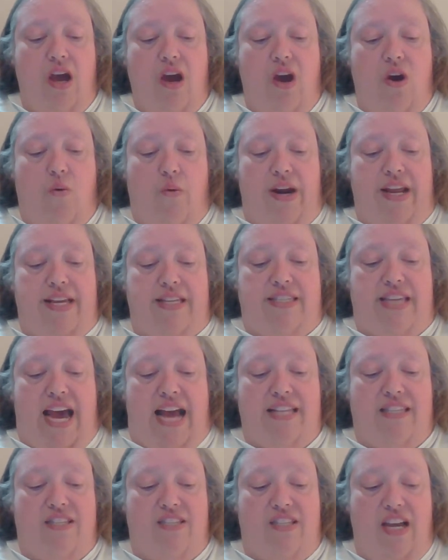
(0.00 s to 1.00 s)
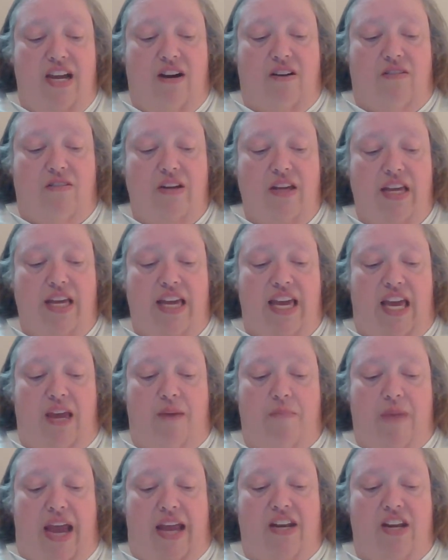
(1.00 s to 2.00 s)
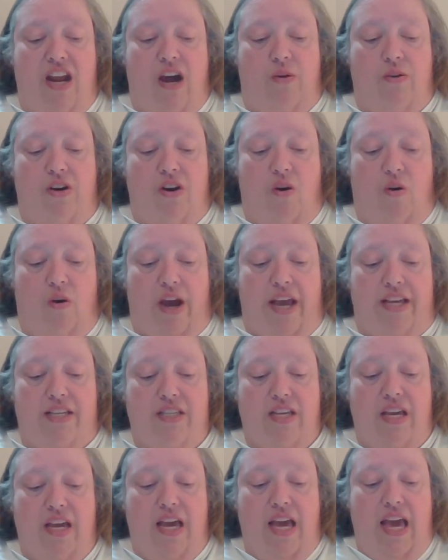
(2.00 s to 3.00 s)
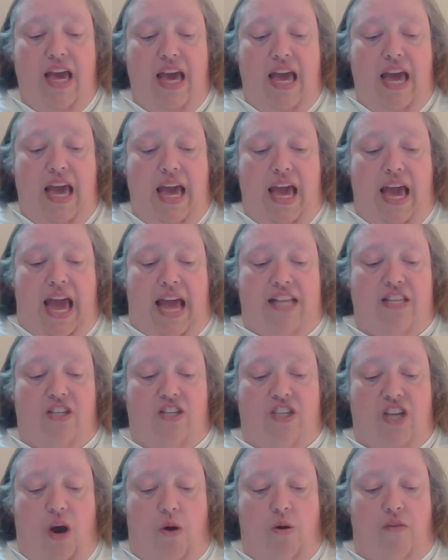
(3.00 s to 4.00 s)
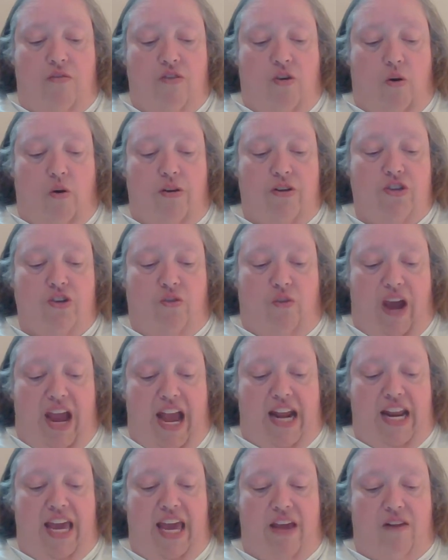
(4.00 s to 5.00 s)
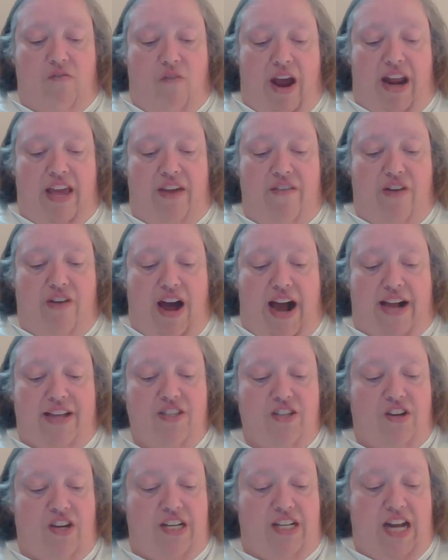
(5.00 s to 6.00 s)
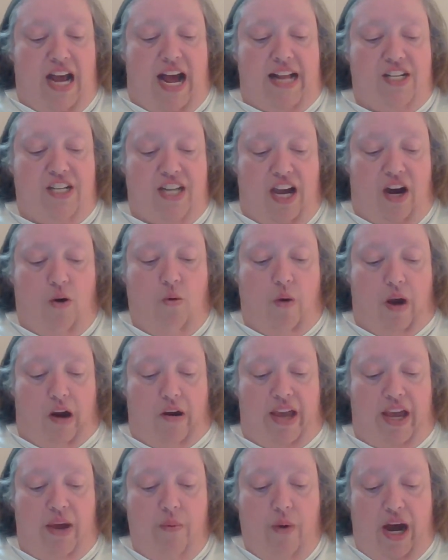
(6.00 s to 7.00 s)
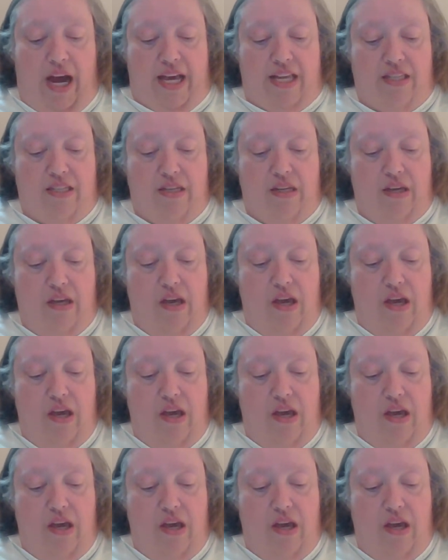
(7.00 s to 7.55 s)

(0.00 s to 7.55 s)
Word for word: When he sat still, he made no noise, and so, of course, Granny and Reddy Fox could not tell where he was.